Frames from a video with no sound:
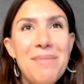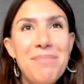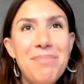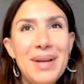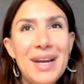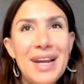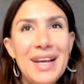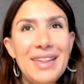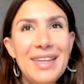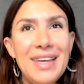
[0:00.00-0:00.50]

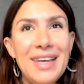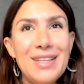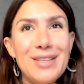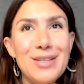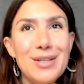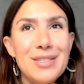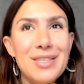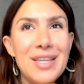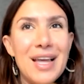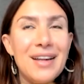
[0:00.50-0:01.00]
but I think
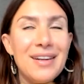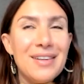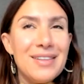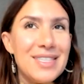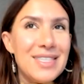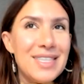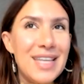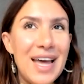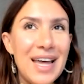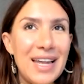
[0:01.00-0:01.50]
just
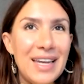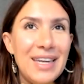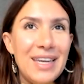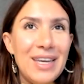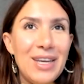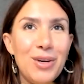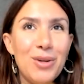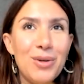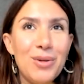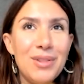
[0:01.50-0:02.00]

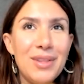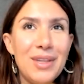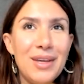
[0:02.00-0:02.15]
understanding, you know,